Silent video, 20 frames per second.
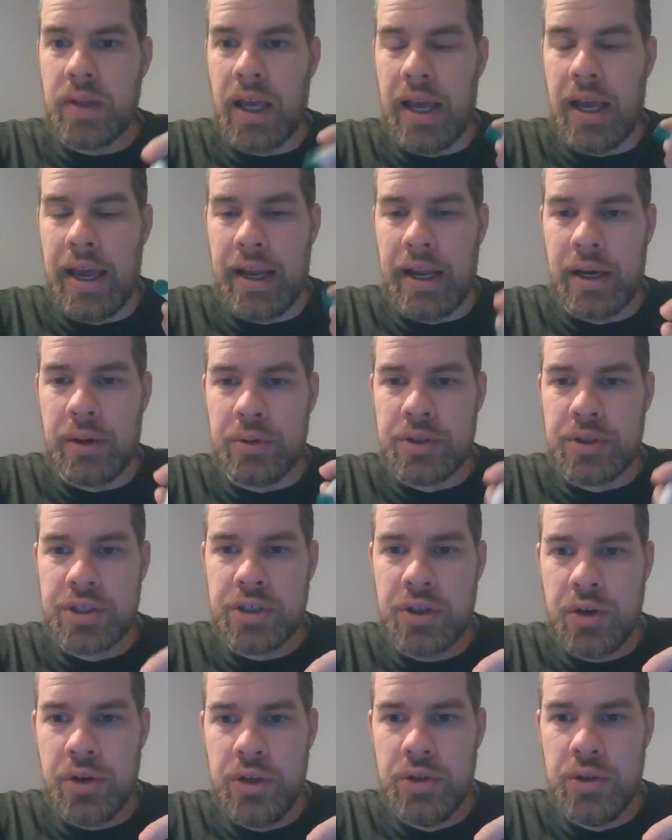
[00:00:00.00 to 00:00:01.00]
and I will
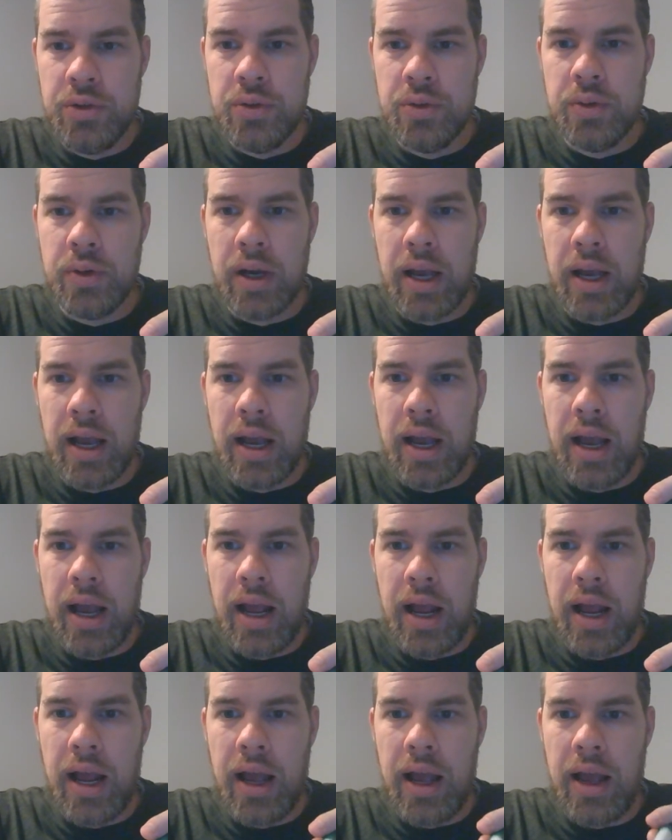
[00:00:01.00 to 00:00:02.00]
show you
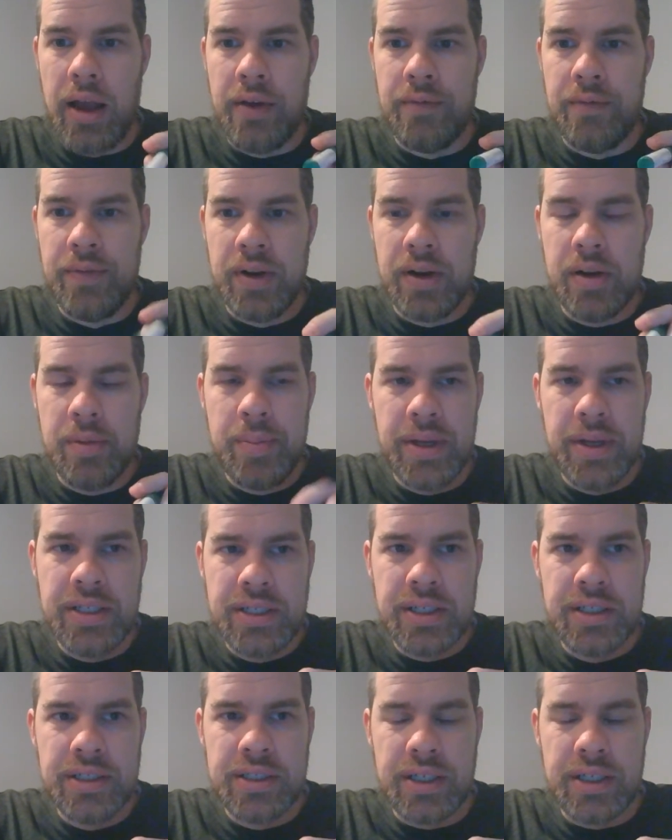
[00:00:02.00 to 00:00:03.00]
a very
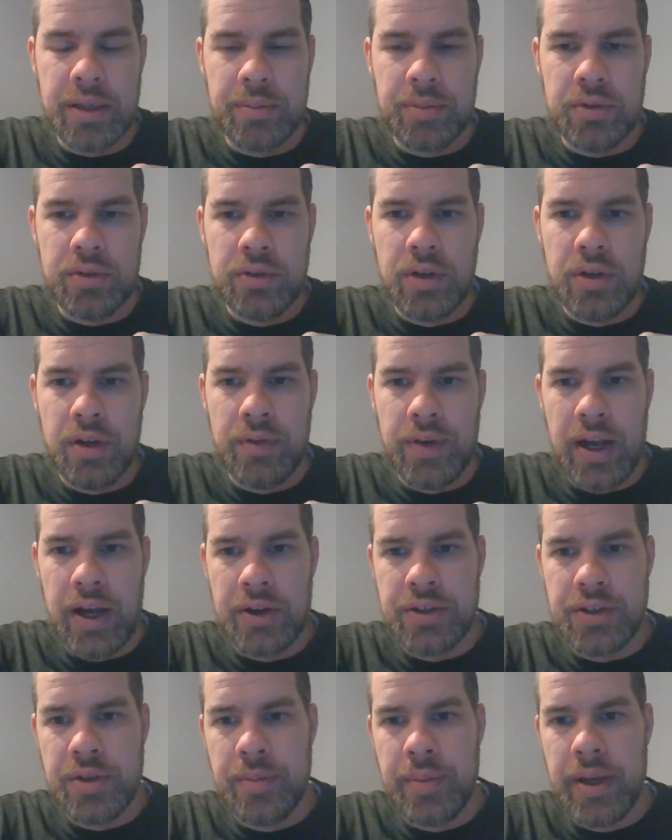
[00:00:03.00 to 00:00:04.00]
basic example of how
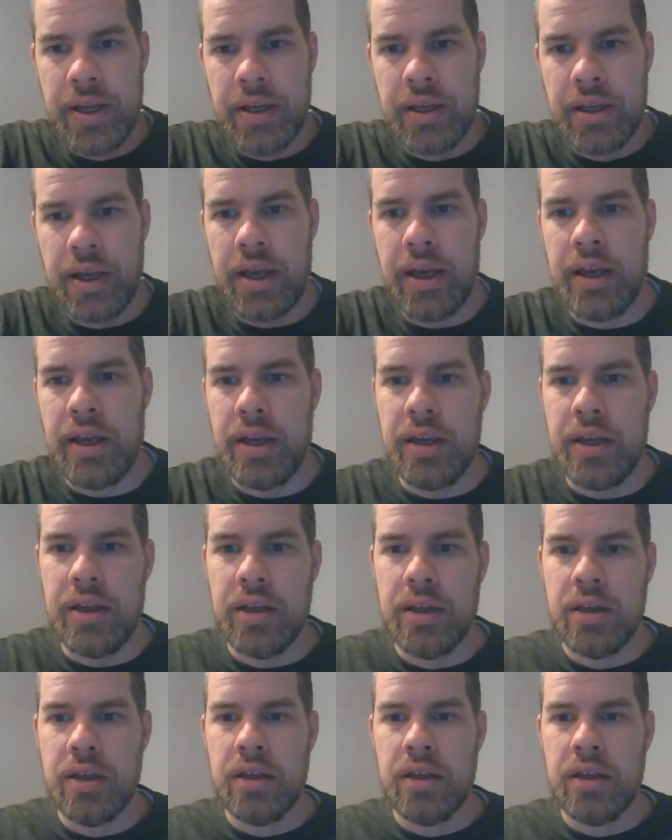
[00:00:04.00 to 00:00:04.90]
to make a